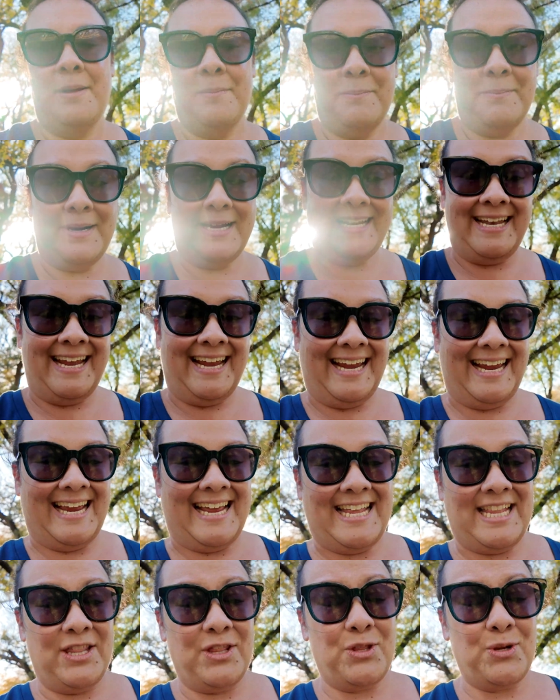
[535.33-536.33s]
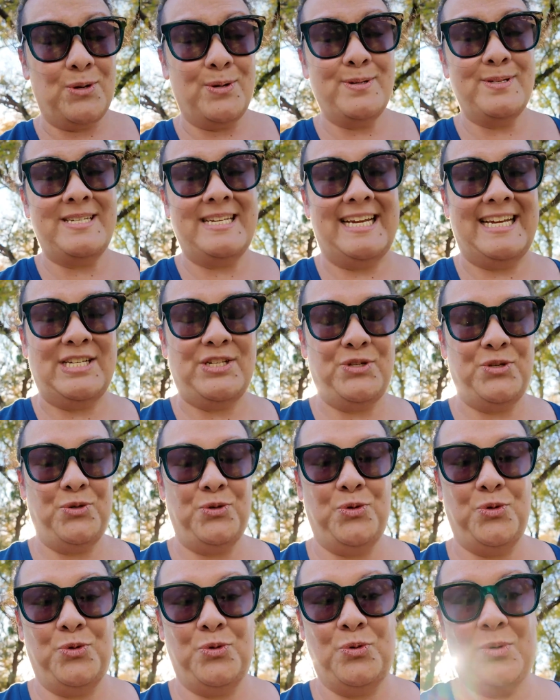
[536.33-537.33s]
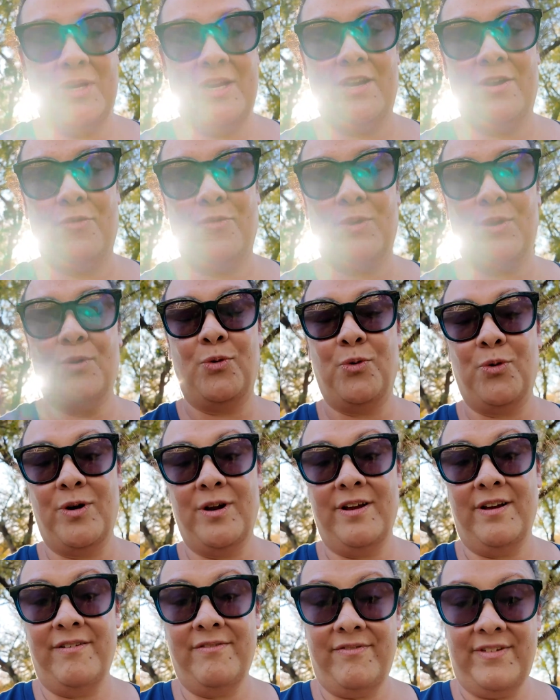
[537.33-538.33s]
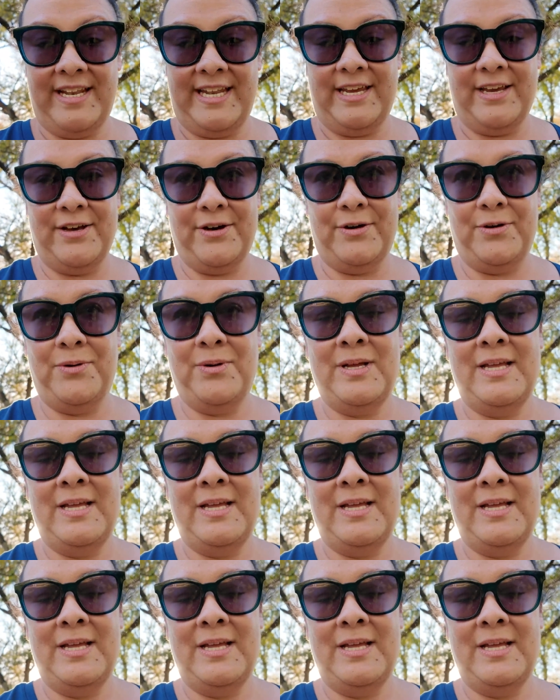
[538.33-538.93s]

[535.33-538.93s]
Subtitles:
Monday and Thursday to record a video.